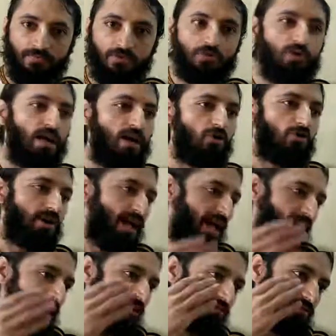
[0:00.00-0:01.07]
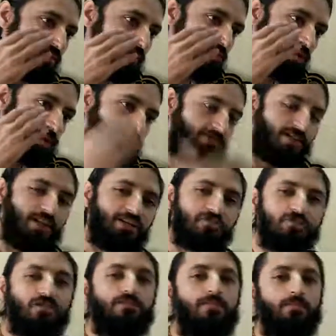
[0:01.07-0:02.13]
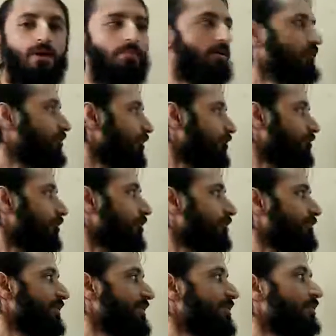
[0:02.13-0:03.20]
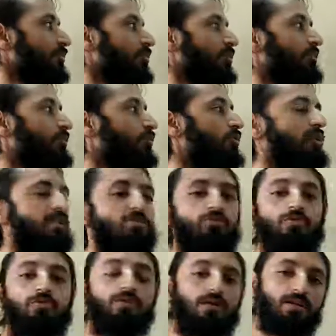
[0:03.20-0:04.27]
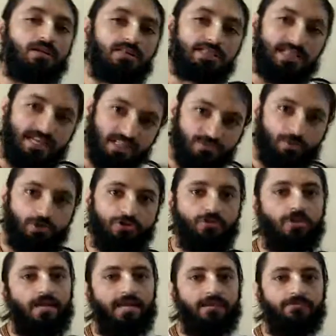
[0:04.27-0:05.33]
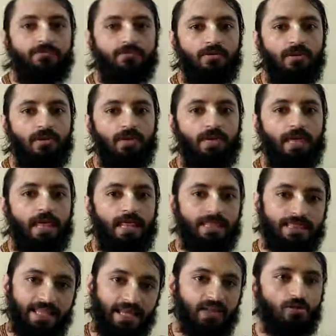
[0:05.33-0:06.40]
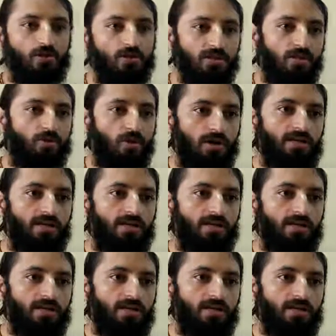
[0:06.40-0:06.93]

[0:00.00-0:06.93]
You have to have the qualification of a Brahman. You have to be in a mode of goodness. You have to understand spiritual life. Then all the